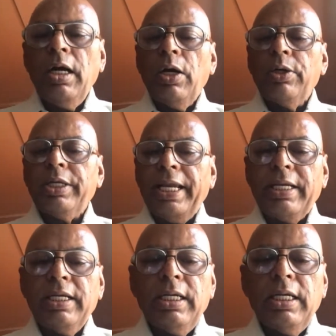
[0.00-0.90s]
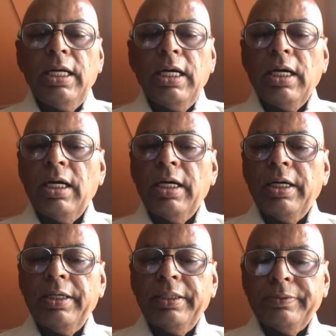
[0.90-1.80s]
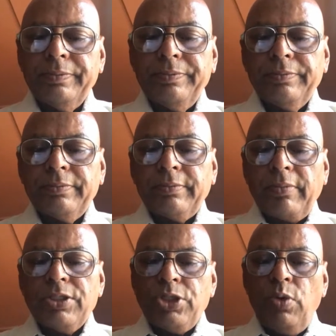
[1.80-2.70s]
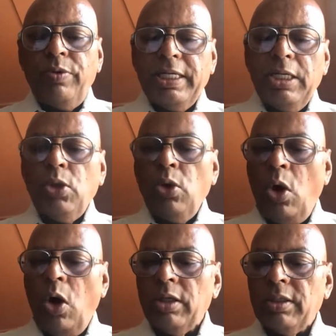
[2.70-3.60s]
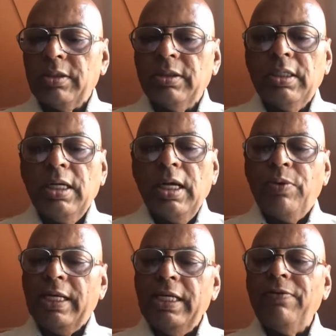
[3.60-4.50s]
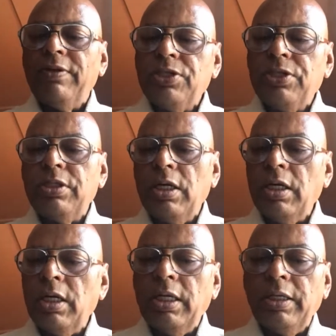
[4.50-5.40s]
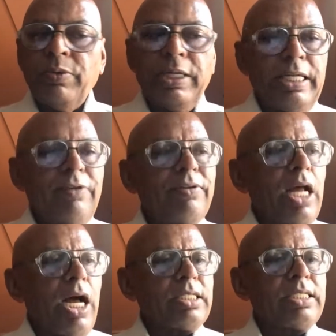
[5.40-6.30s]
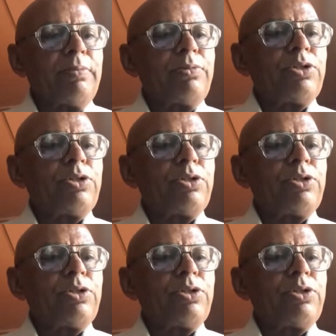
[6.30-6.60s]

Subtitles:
Okay. So we can go on. We can even ask them